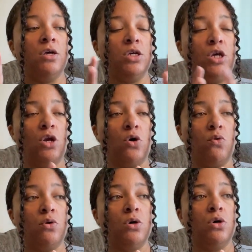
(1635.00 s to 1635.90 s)
you know,
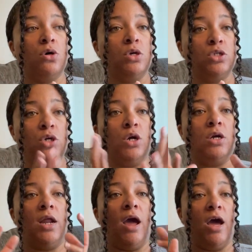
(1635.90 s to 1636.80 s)

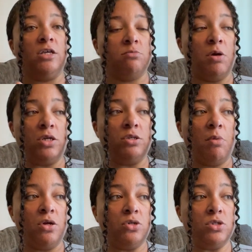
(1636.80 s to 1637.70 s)
certain aspects
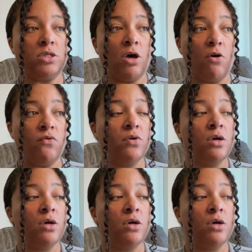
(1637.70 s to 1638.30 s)
about yourself